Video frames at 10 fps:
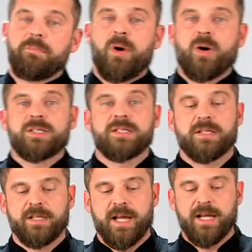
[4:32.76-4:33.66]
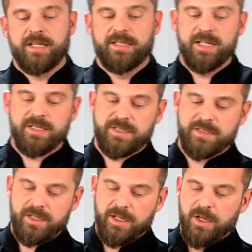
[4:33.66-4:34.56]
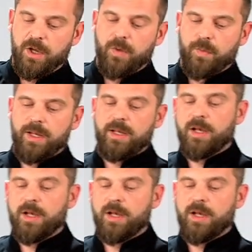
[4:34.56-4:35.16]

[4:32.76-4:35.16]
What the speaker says: box like this with